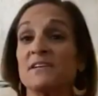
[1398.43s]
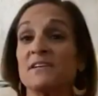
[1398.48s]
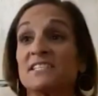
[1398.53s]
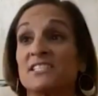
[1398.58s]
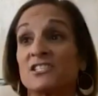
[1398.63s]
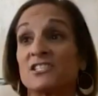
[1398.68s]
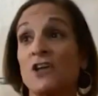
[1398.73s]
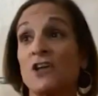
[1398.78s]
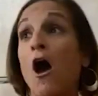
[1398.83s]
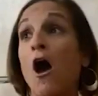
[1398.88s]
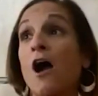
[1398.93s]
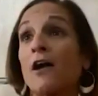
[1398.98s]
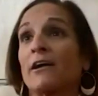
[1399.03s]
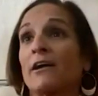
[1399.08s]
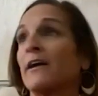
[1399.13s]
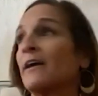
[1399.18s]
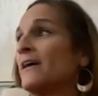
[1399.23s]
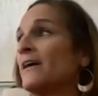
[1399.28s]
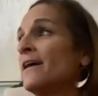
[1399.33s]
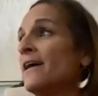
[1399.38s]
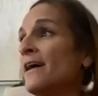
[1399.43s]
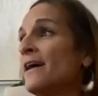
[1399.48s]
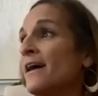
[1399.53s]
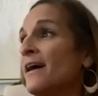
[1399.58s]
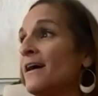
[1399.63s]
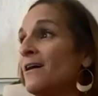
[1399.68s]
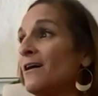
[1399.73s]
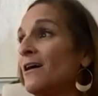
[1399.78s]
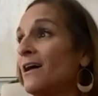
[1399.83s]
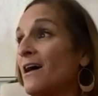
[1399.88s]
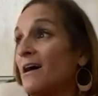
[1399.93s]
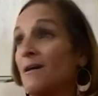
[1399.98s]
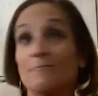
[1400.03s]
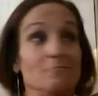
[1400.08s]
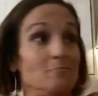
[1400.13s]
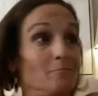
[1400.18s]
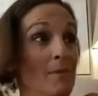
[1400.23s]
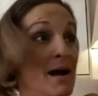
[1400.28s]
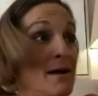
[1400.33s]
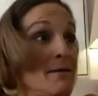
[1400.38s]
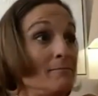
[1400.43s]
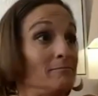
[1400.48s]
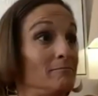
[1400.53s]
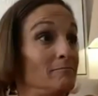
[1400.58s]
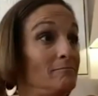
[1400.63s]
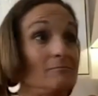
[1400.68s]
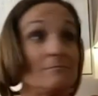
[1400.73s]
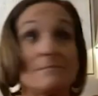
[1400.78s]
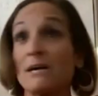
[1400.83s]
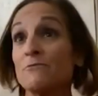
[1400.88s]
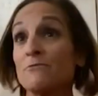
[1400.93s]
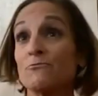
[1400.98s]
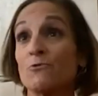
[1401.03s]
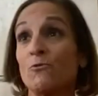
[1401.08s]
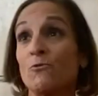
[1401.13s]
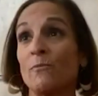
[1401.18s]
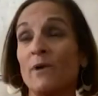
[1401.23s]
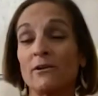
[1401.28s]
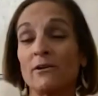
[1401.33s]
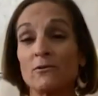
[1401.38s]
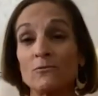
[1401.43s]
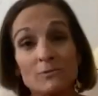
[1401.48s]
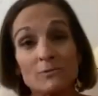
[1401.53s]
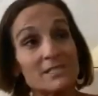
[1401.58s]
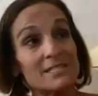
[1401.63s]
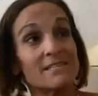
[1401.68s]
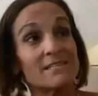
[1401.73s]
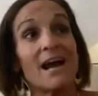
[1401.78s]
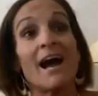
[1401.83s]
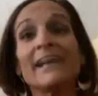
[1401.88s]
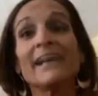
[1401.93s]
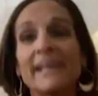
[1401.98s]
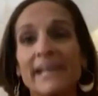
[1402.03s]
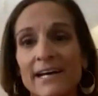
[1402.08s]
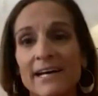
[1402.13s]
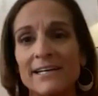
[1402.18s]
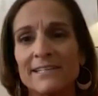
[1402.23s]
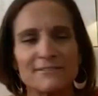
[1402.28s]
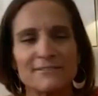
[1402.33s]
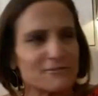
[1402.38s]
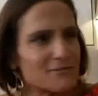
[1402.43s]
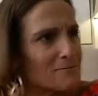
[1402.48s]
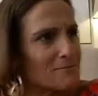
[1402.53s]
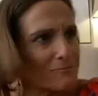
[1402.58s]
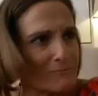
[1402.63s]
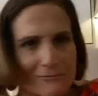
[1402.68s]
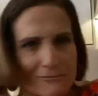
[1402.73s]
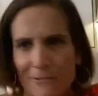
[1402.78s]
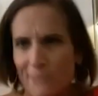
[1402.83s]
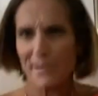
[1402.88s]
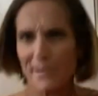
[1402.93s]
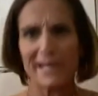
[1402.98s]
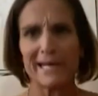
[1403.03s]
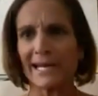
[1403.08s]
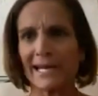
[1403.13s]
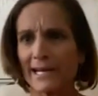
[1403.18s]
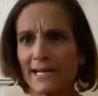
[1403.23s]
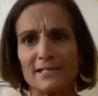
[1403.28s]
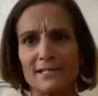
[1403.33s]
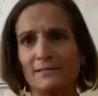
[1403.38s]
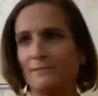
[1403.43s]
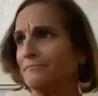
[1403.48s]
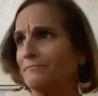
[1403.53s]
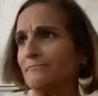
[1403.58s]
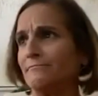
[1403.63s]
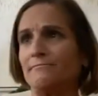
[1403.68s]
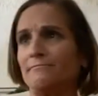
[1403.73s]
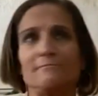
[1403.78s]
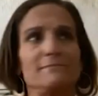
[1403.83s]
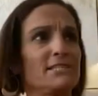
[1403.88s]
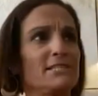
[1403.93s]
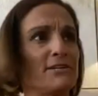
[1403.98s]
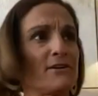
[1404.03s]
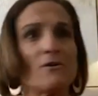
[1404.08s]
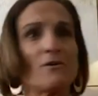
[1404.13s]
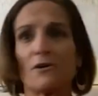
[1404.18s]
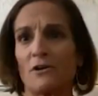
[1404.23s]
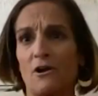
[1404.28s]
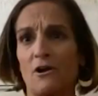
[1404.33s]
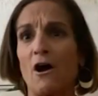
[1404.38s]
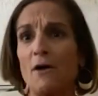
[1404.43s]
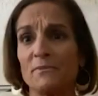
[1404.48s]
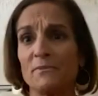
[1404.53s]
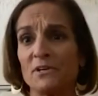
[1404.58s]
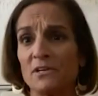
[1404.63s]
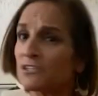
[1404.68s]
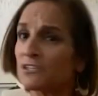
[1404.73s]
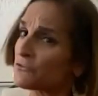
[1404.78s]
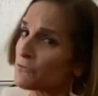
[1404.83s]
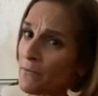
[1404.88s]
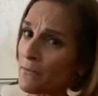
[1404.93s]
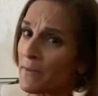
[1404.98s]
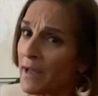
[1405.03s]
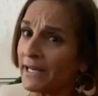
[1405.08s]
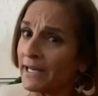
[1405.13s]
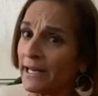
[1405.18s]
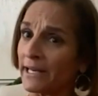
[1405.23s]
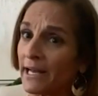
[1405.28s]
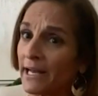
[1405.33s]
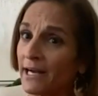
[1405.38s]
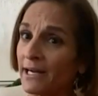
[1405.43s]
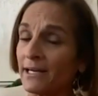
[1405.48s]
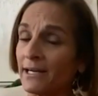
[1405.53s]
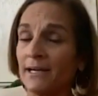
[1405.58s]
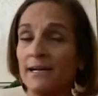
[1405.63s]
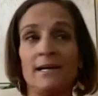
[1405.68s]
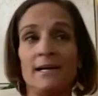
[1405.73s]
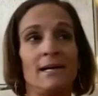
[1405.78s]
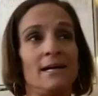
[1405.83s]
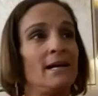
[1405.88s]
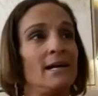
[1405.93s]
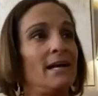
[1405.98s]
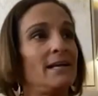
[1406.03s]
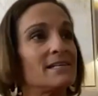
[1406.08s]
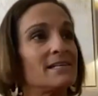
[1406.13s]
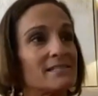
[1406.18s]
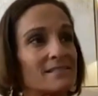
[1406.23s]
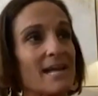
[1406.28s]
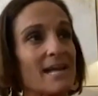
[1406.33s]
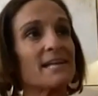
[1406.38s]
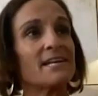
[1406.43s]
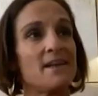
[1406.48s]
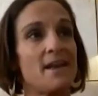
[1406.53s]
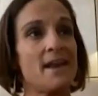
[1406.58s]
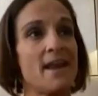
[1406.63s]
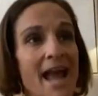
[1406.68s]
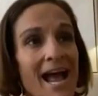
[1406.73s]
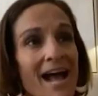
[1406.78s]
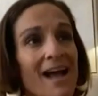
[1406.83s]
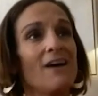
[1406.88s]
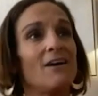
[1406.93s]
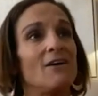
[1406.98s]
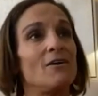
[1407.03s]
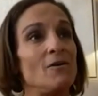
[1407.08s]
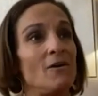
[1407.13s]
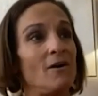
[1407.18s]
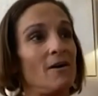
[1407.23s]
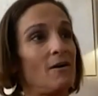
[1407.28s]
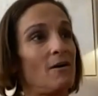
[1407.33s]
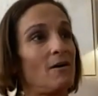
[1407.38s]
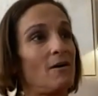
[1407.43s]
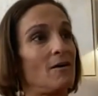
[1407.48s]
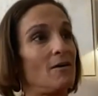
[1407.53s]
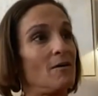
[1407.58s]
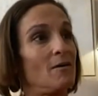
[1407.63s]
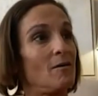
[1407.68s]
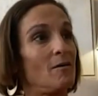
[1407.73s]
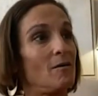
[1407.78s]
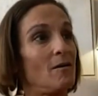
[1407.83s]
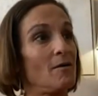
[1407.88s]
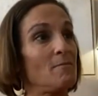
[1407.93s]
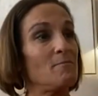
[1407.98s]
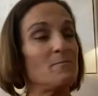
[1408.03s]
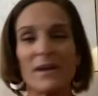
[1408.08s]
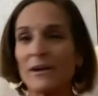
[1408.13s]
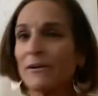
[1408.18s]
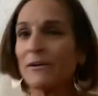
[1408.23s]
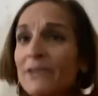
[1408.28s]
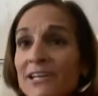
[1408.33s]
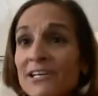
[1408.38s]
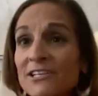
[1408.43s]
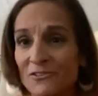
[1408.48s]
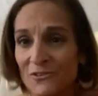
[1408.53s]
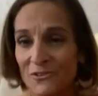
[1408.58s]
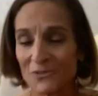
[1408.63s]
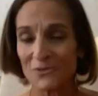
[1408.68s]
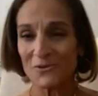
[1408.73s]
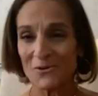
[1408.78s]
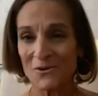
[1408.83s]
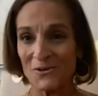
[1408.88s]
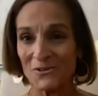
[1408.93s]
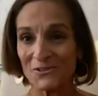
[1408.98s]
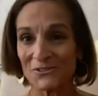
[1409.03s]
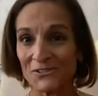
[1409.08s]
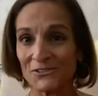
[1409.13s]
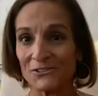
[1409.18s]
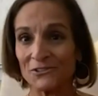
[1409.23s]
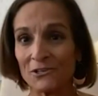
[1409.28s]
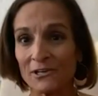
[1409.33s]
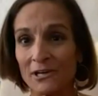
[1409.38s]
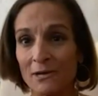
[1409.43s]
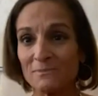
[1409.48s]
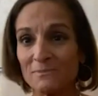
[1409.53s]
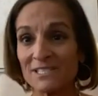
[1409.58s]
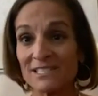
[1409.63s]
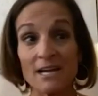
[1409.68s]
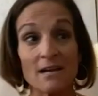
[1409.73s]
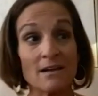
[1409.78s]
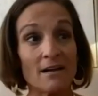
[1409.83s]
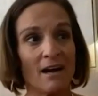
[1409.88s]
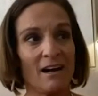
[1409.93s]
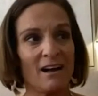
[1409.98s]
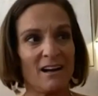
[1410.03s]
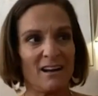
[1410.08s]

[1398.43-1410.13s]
this talk, my my role model was Nadia from Romania, you know, communist Romania. And it's like, now American little girls can look up and say,